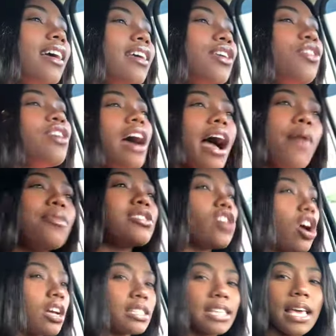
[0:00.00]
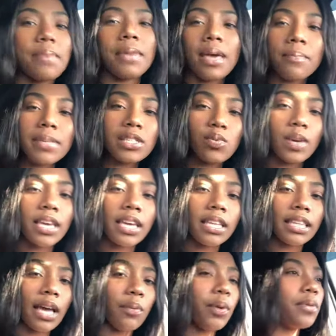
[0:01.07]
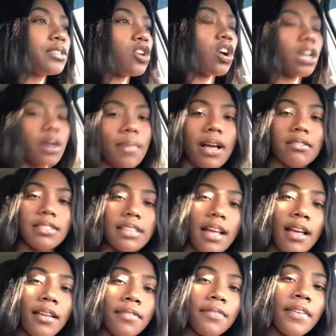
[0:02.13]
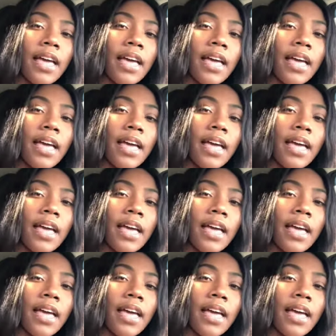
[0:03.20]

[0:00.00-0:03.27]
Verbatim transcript: you know, I was talking to him in between, like we were talking about stuff.